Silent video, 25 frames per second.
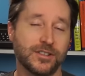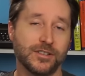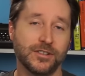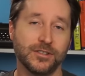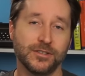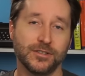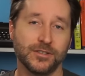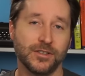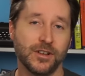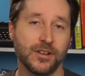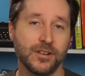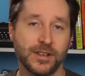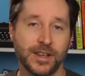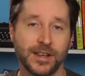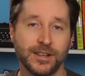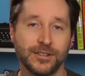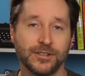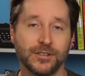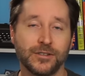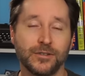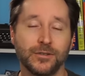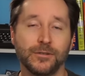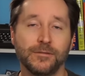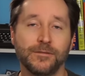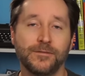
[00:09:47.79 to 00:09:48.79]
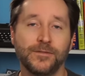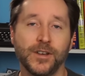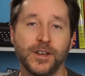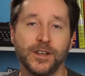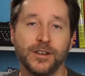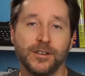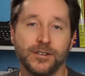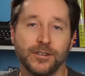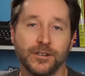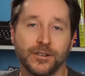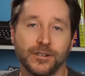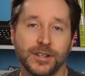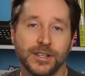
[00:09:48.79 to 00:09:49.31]
There's all kinds of cool,
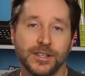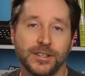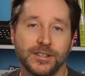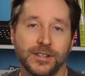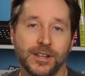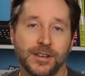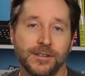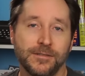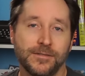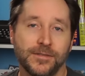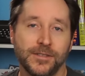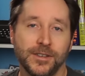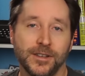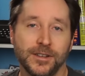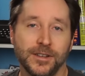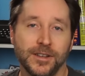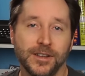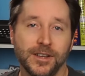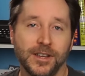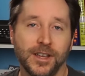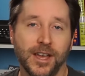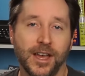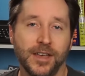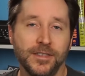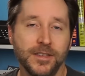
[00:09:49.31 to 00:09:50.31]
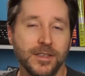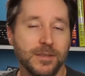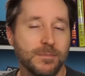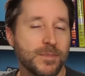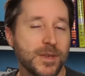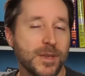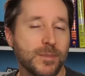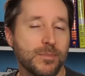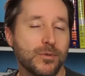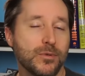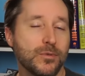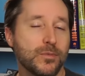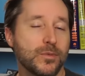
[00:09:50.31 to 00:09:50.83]
fun, nerdy stuff that I think
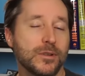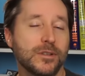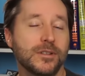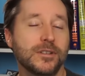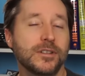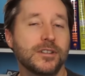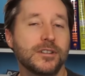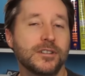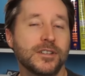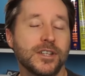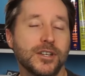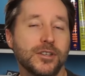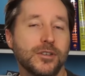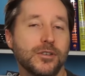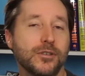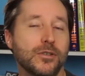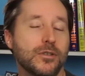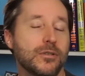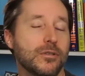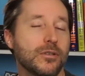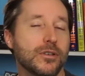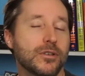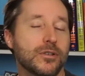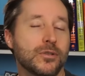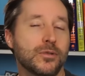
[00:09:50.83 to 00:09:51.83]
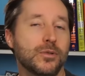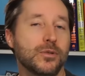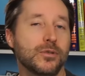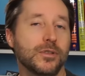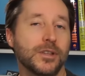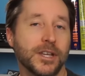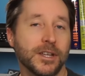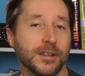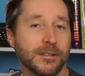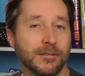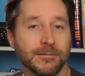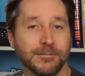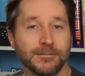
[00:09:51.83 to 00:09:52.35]
people will tell you you look cool
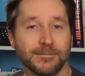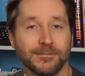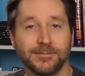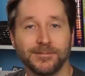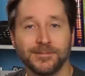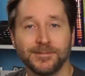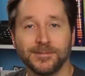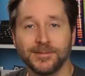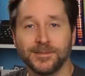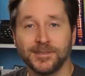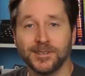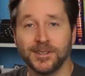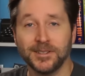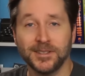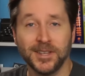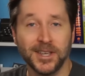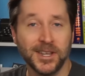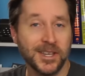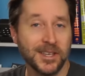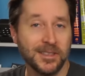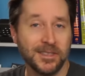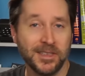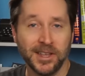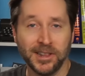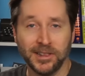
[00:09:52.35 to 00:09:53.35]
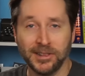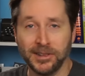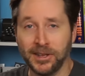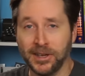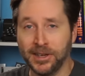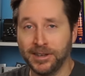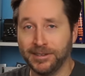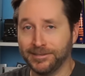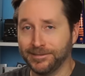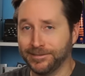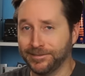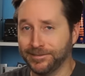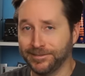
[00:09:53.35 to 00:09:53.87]
in, because I get that a lot.